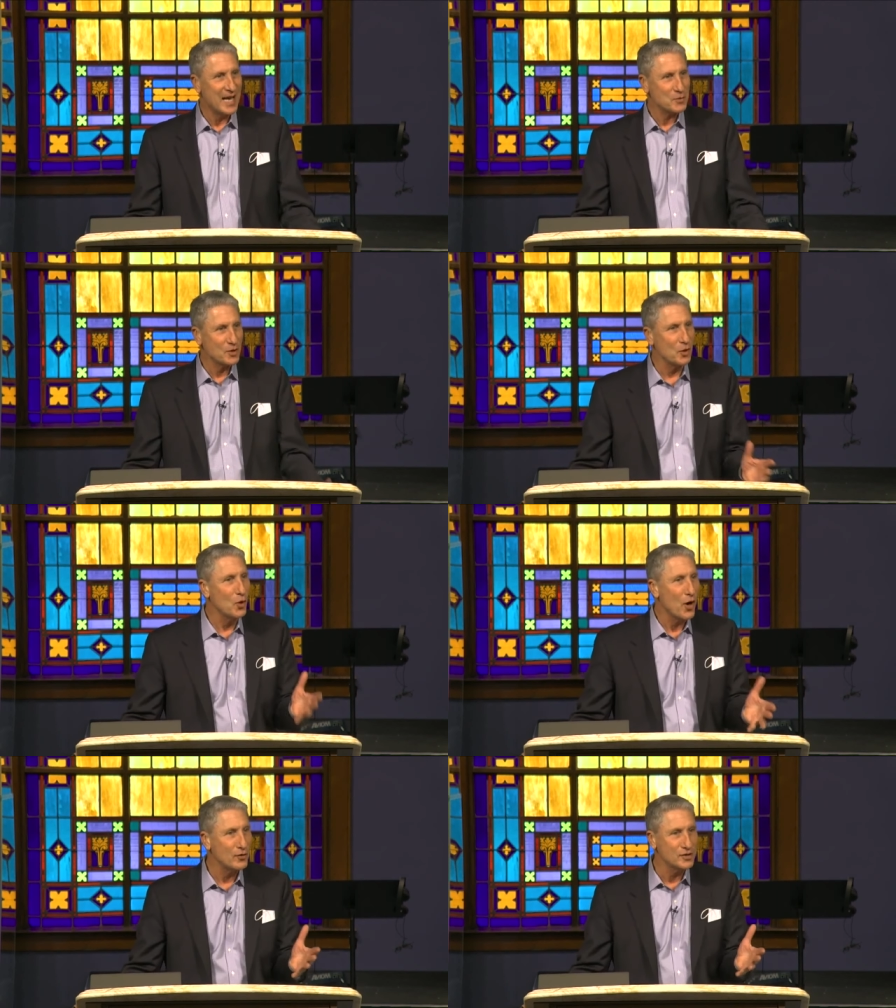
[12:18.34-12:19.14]
That's what the
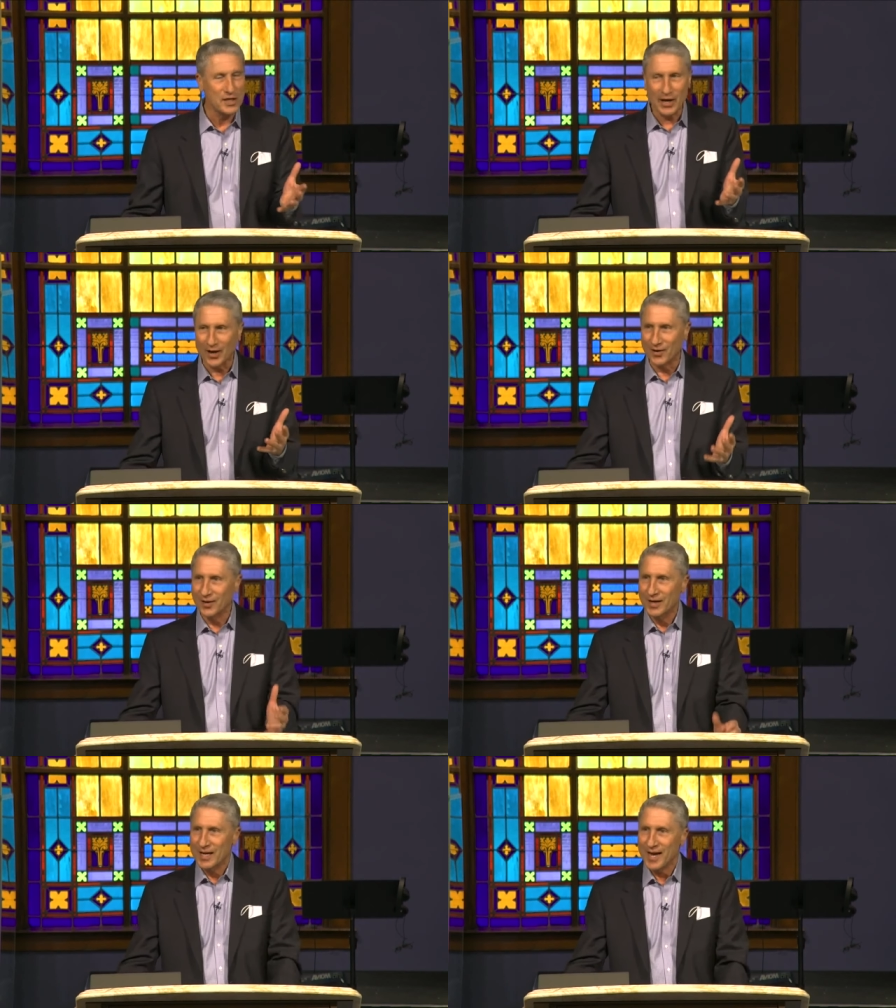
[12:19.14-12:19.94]
Lord will do.
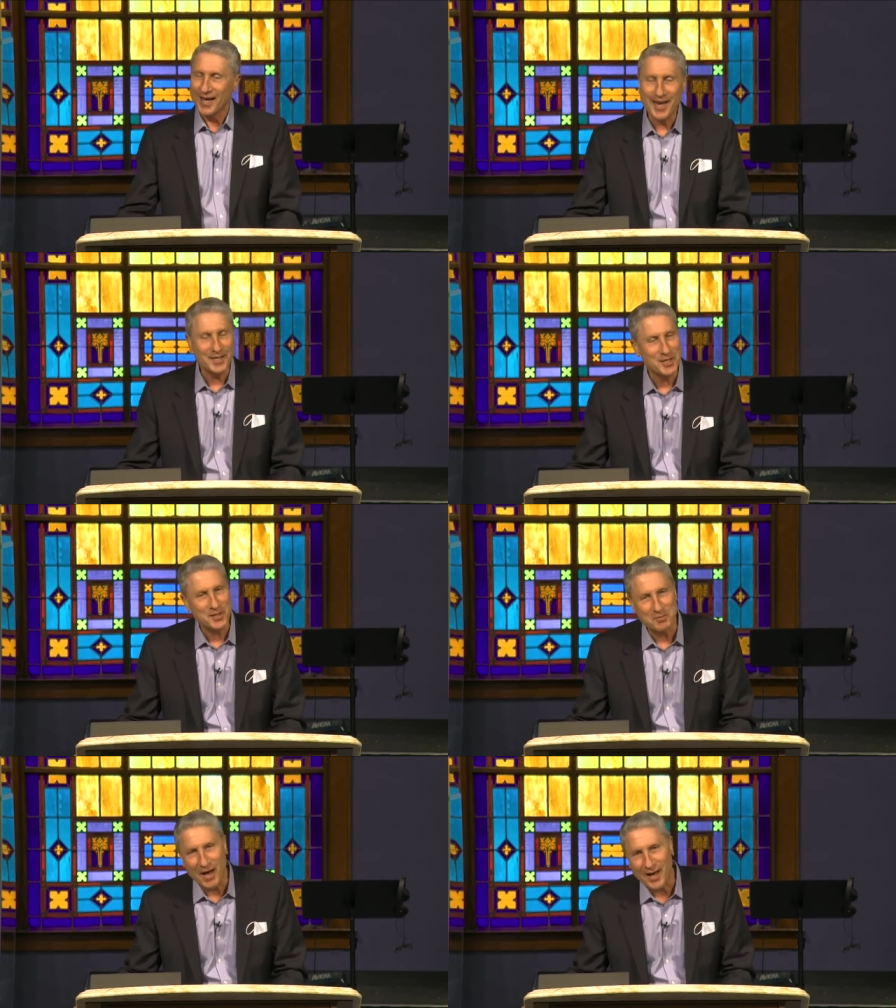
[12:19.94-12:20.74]
And I
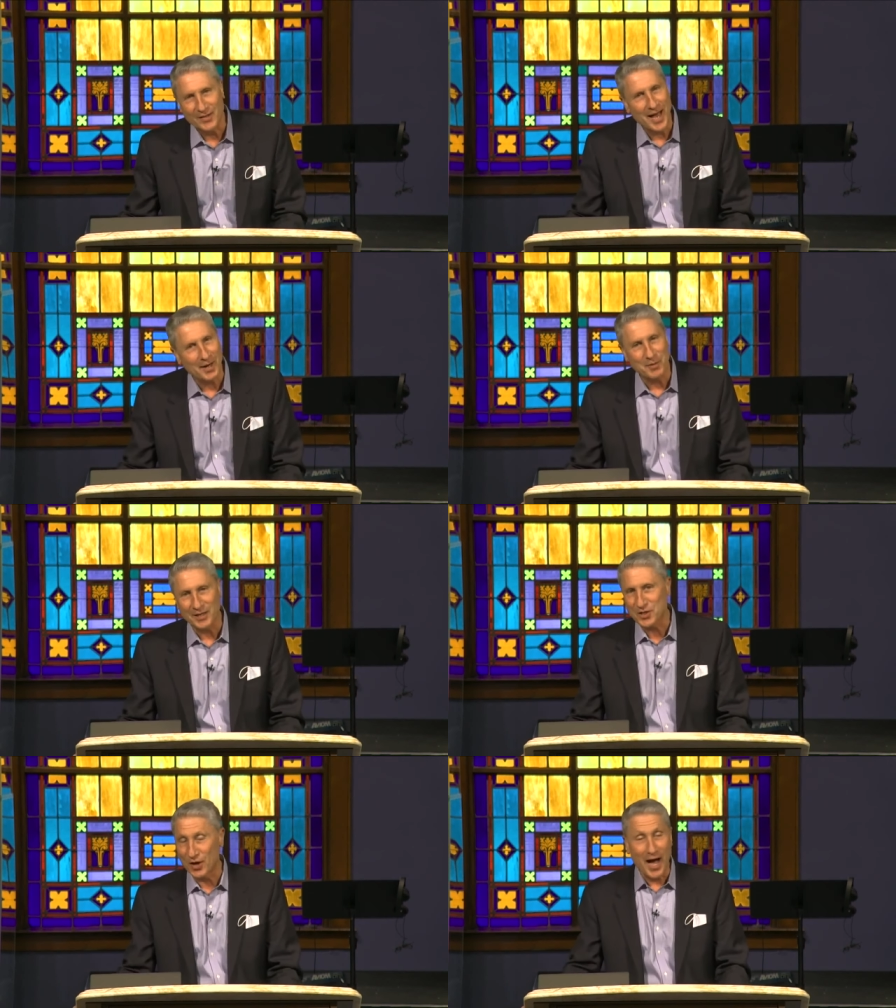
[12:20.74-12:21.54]
just smiled at him.
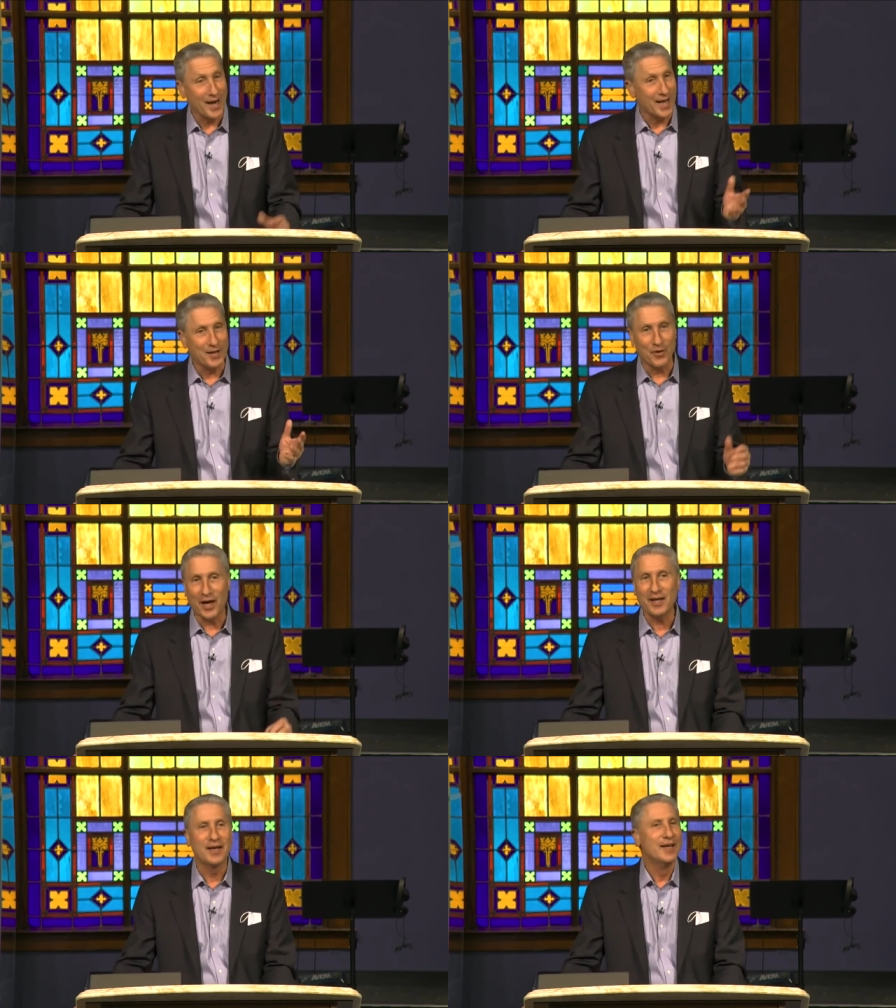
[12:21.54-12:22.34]
I tried
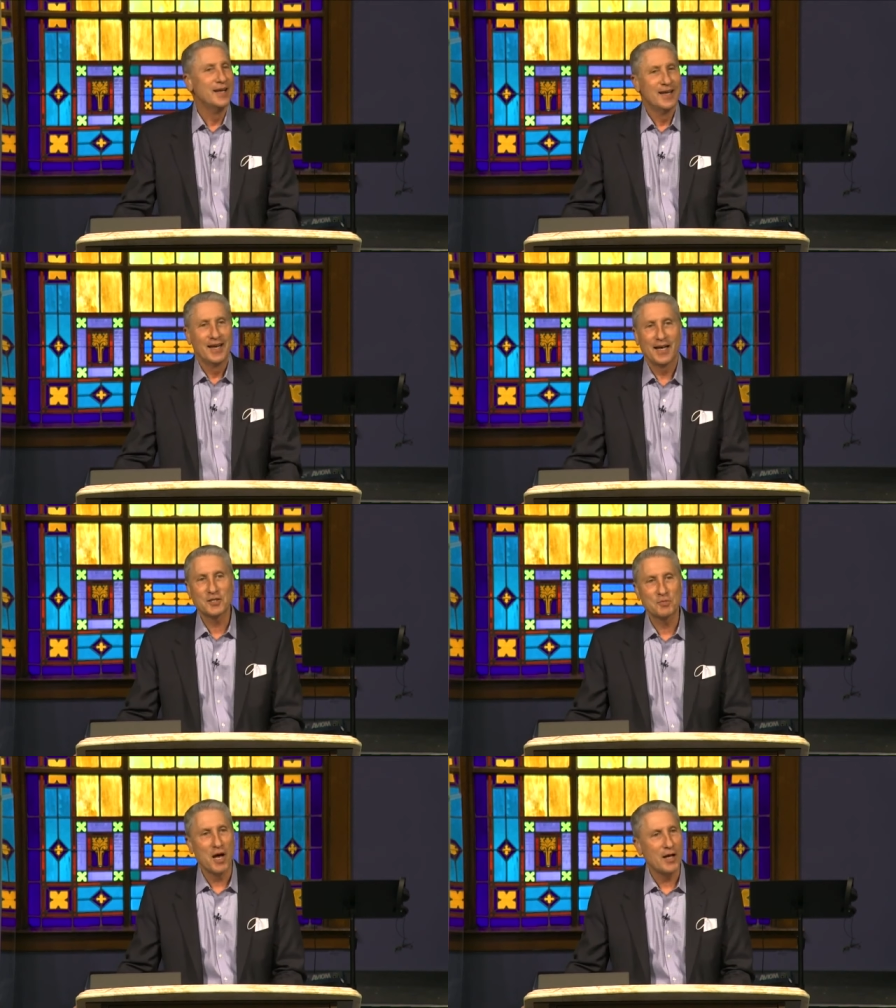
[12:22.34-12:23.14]
anyway. I
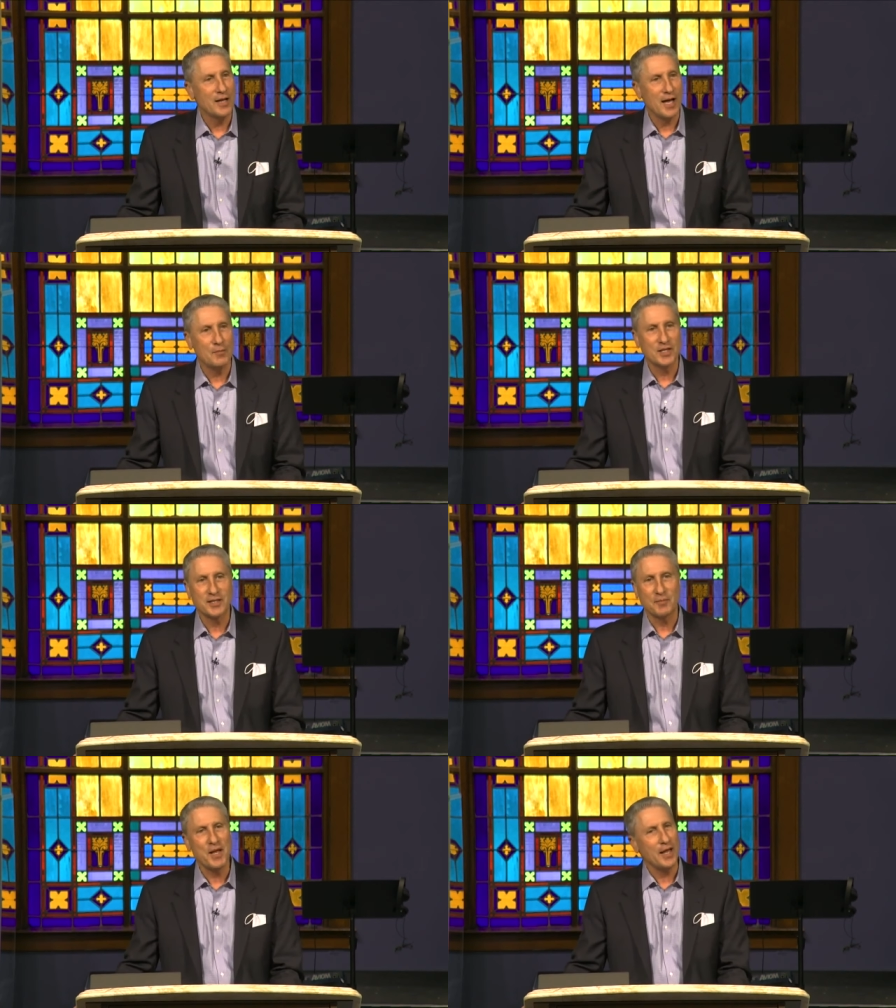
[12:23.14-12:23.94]
smiled at him and
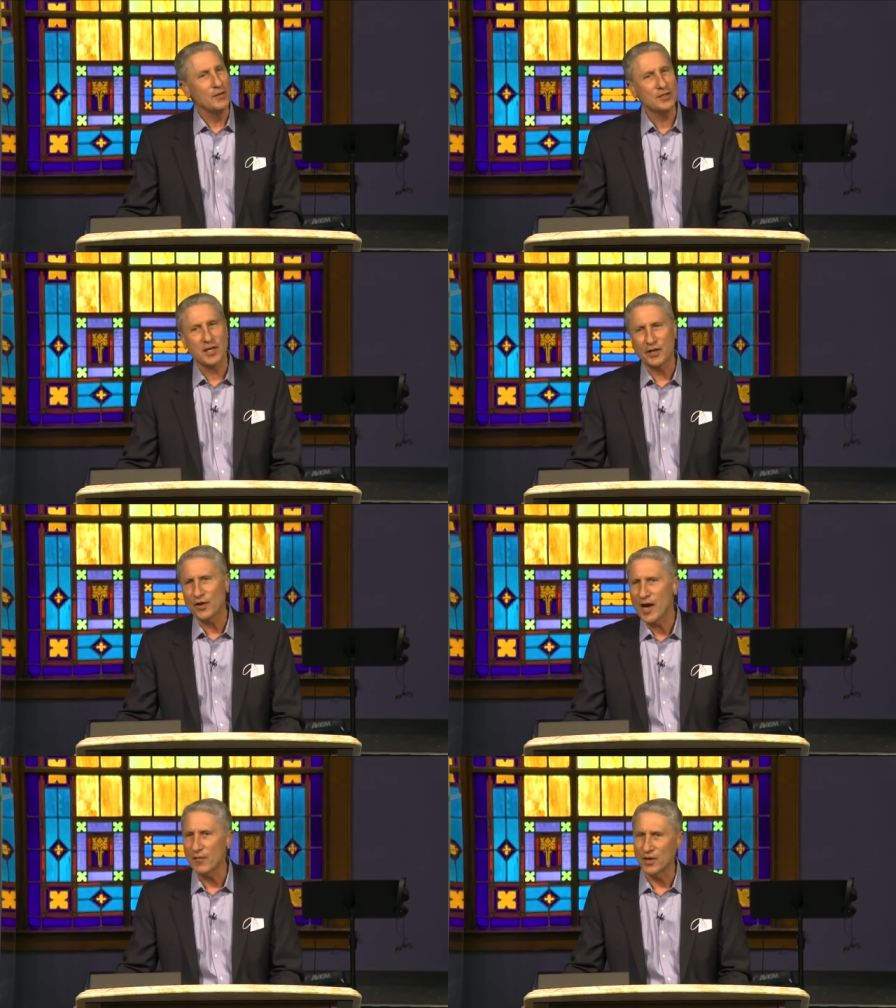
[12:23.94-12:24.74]
said, Man, looks like
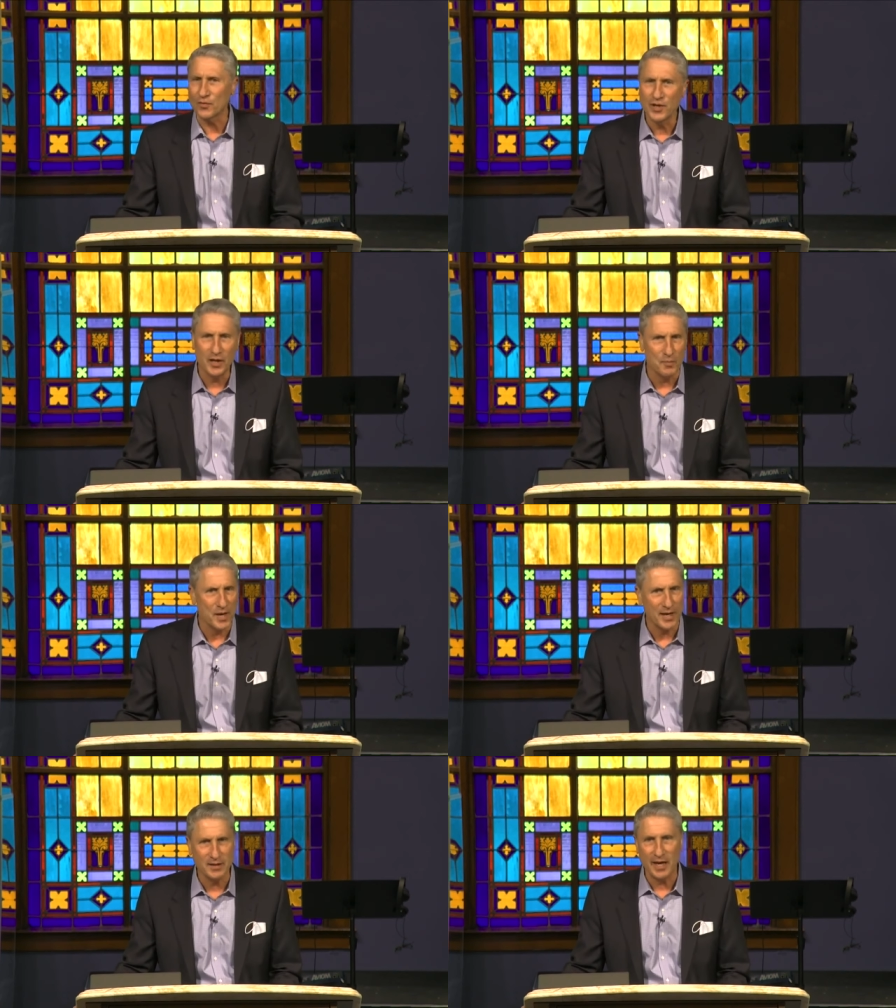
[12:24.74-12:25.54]
you're having a really
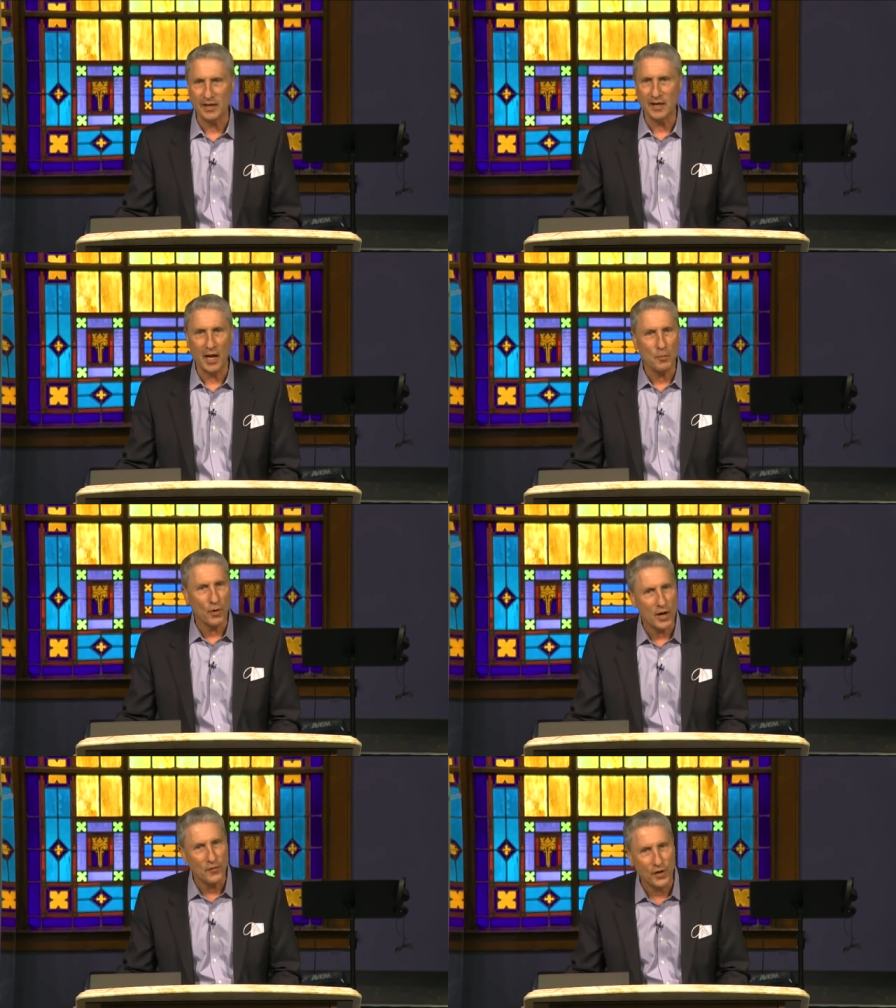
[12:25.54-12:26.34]
bad day. Can I
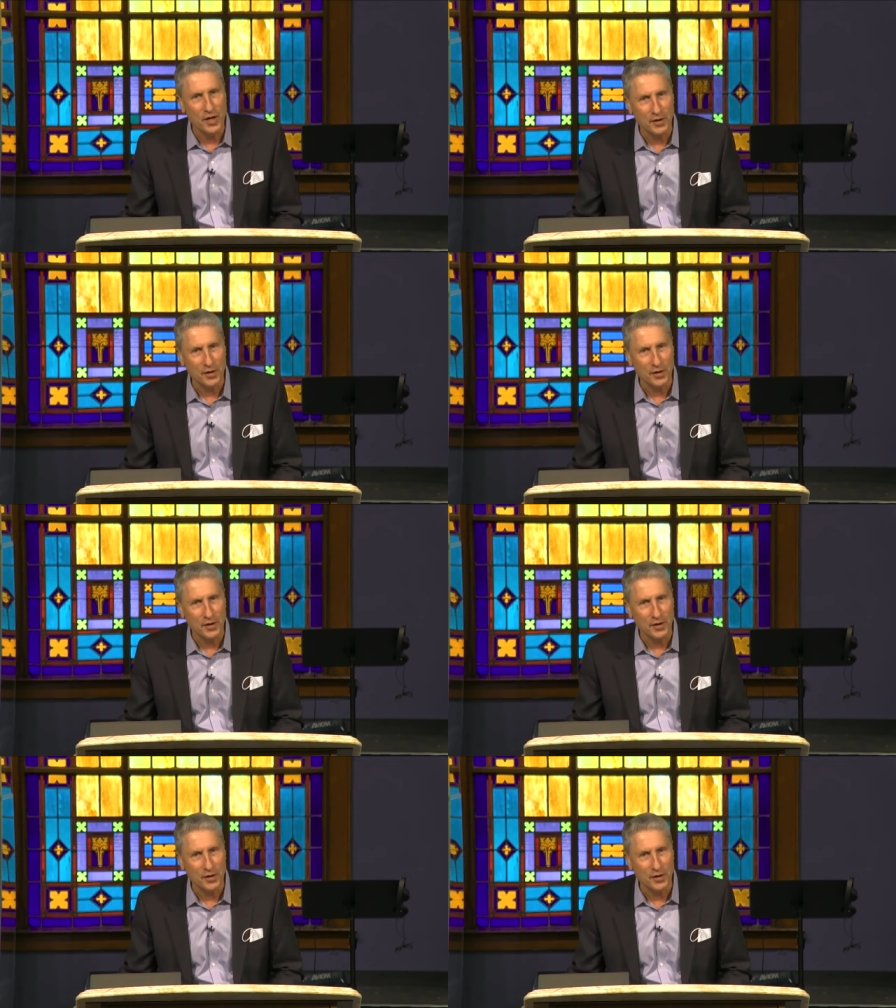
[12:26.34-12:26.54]
pray for you?